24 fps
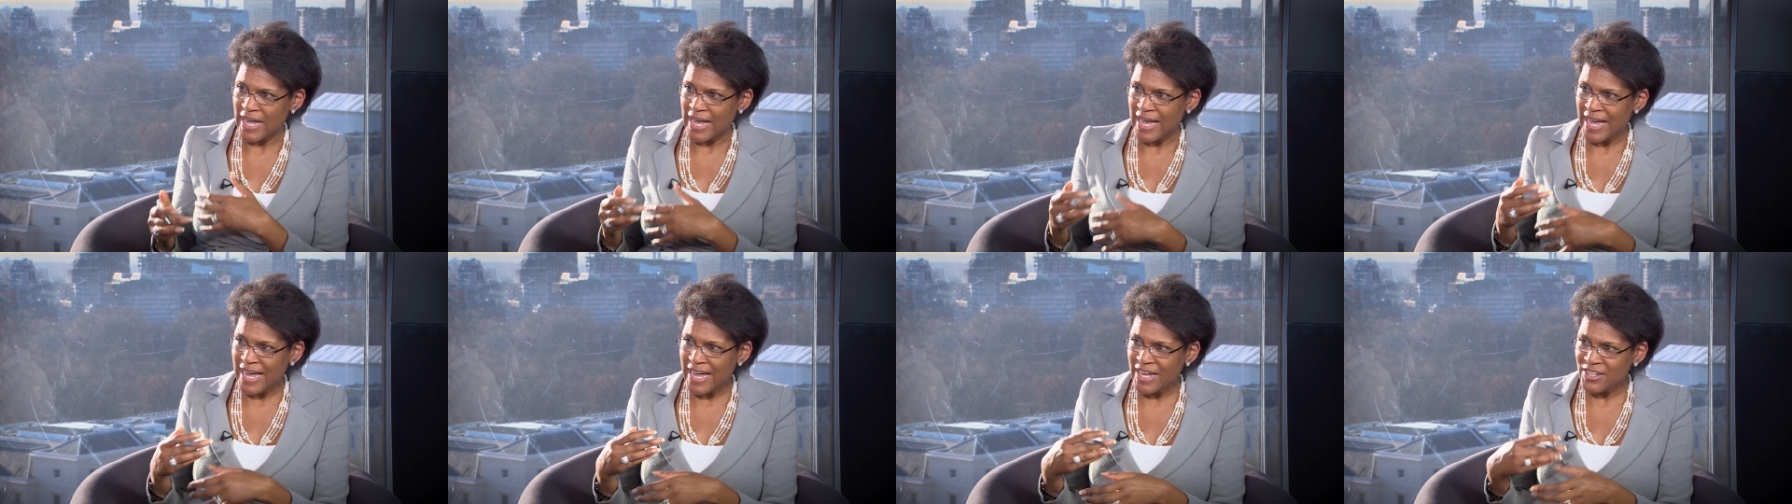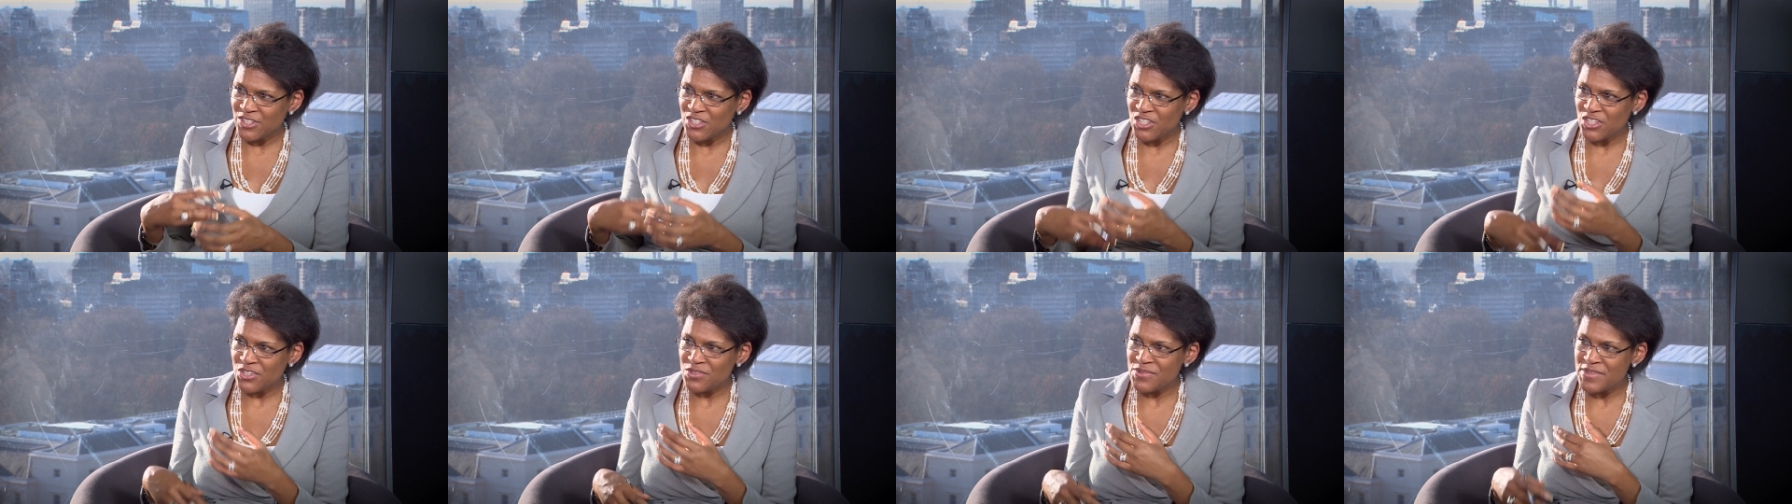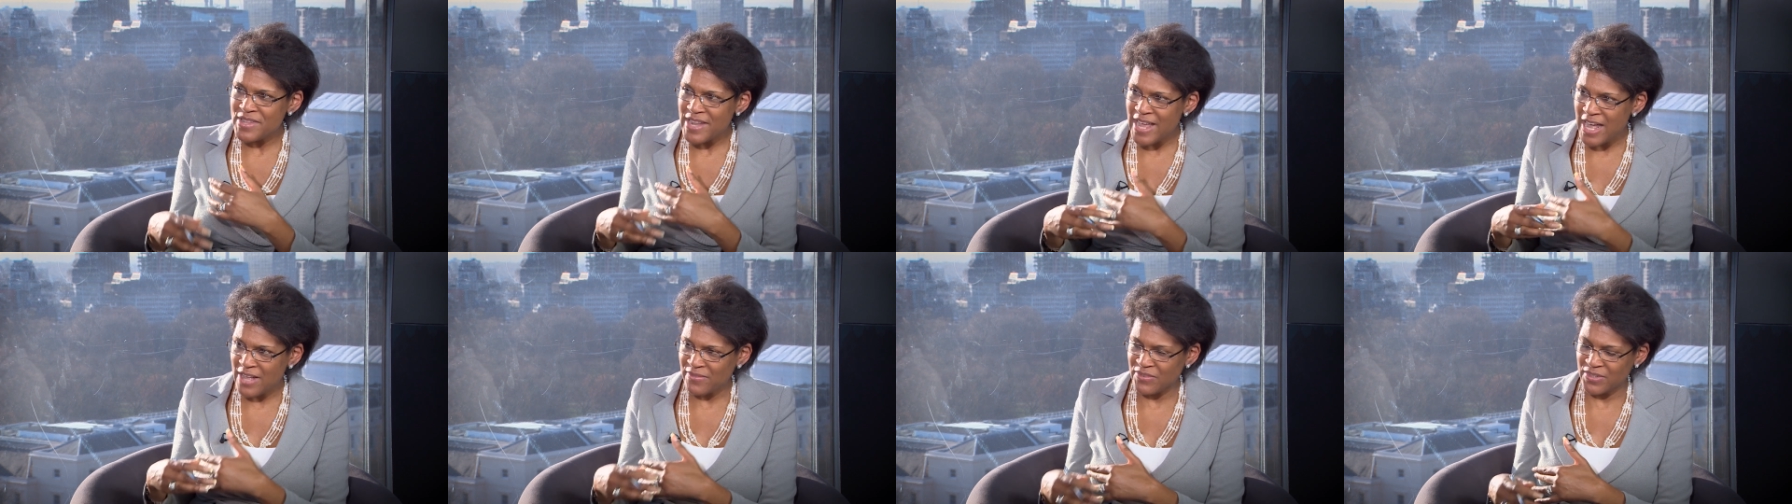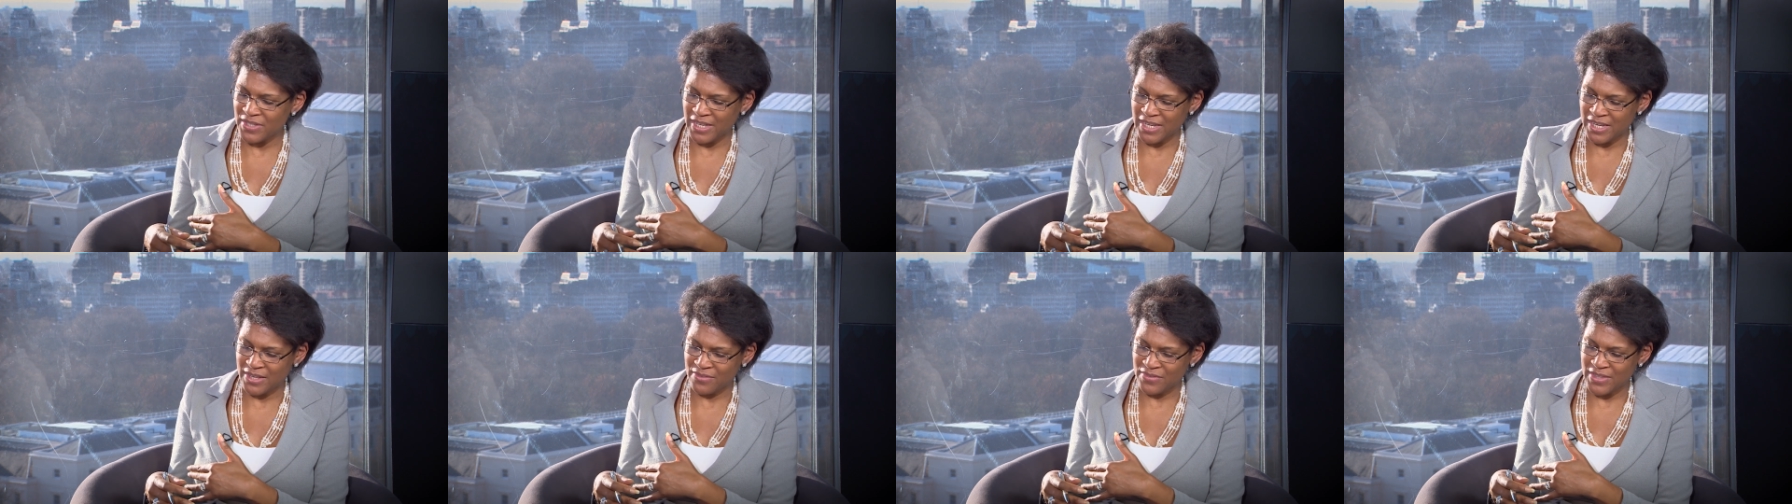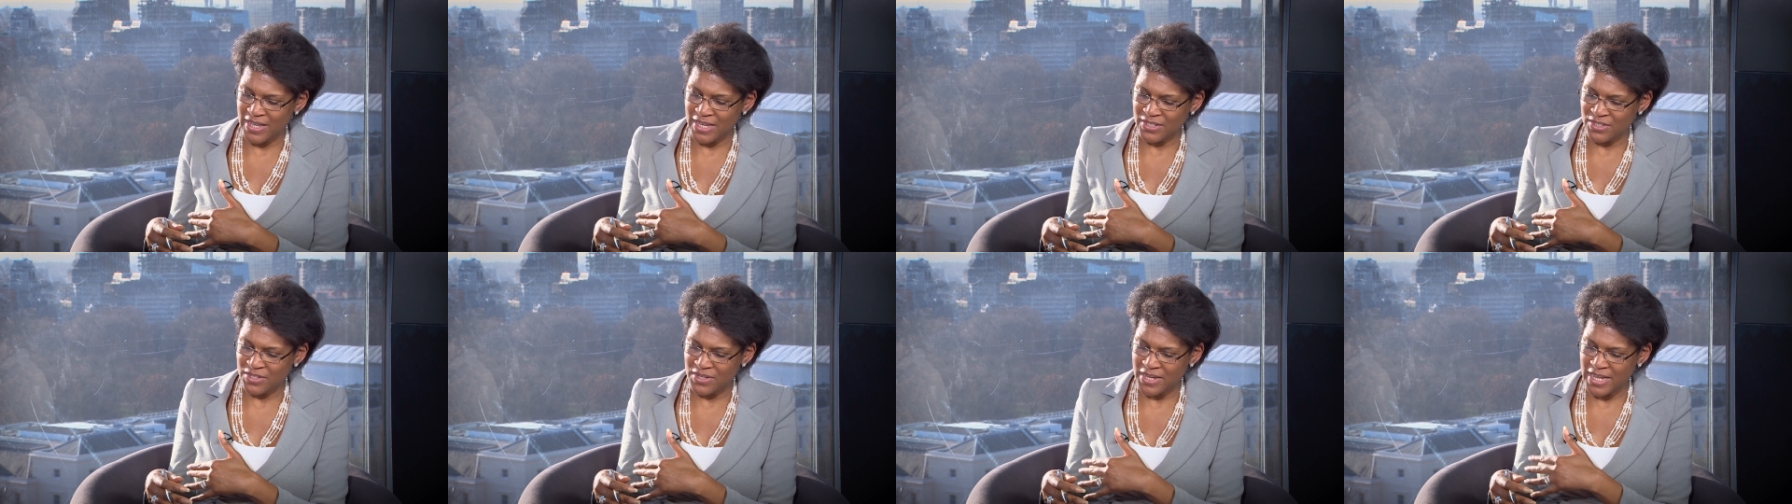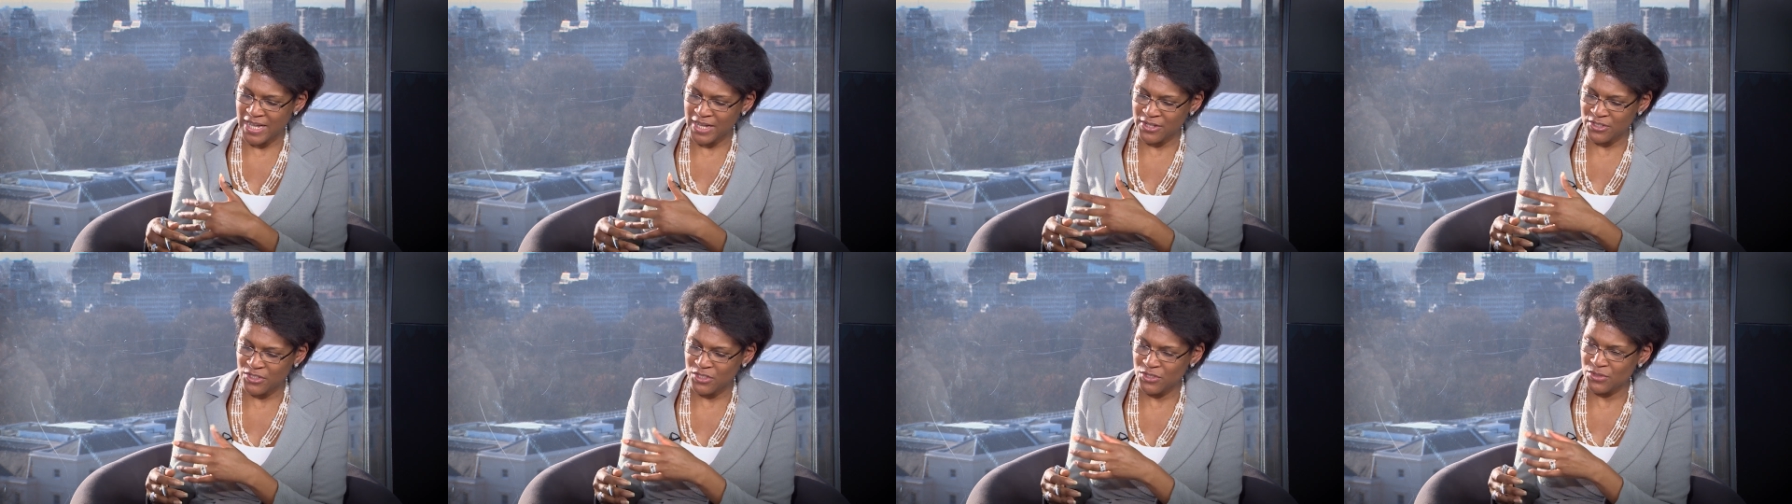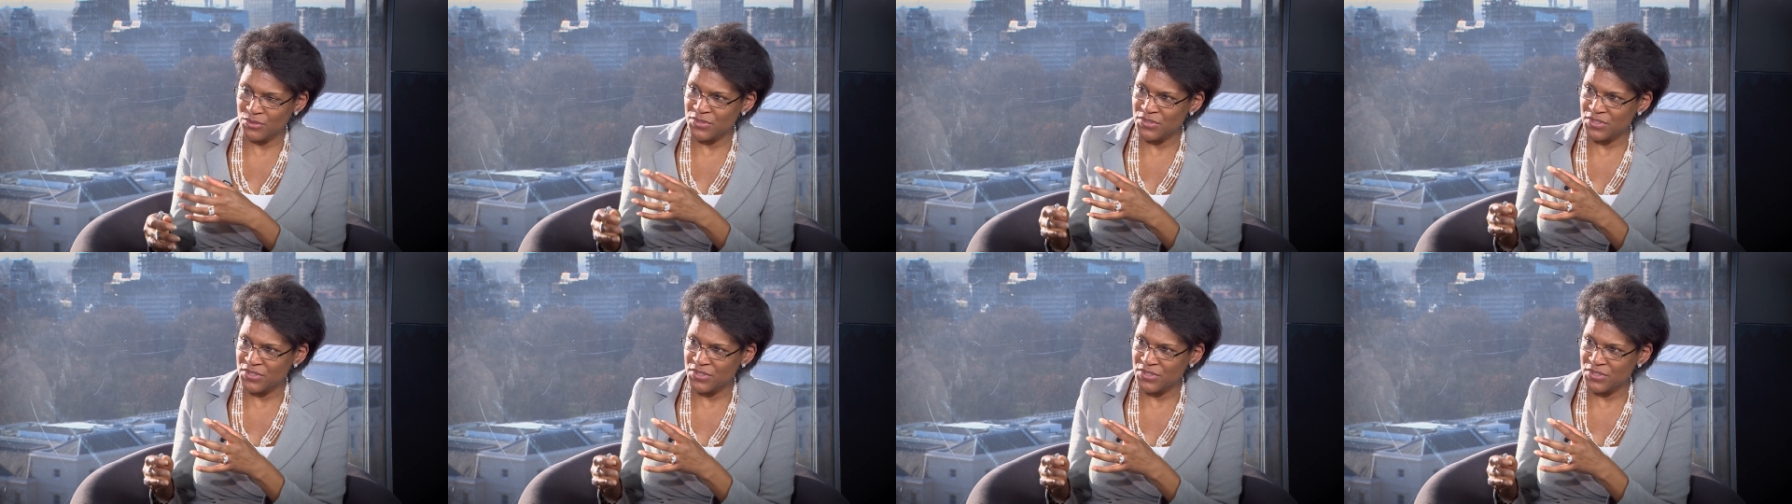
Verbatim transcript: how do you navigate that, and how do you